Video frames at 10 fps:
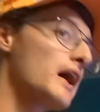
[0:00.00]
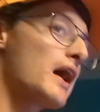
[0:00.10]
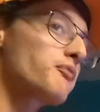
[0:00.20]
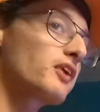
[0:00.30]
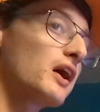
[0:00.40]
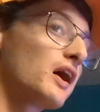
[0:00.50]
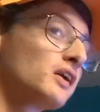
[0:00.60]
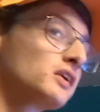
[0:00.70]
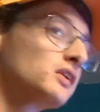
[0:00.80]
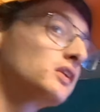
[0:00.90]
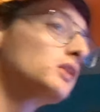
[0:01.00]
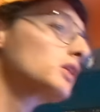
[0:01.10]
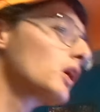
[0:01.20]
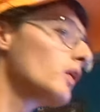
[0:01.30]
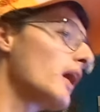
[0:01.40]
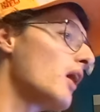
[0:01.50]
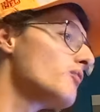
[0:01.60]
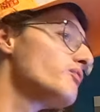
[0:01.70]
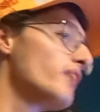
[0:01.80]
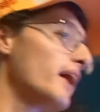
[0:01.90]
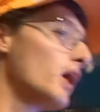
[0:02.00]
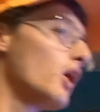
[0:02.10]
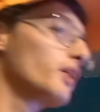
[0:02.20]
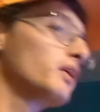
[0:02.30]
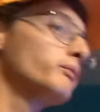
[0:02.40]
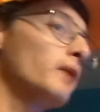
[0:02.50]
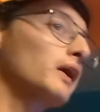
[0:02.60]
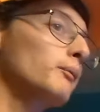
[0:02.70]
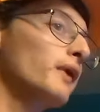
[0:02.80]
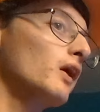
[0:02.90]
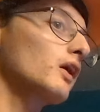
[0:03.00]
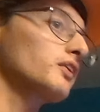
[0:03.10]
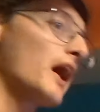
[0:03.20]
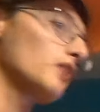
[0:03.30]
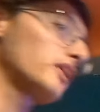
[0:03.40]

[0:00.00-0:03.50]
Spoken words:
to have to go downfield and make a miracle. Now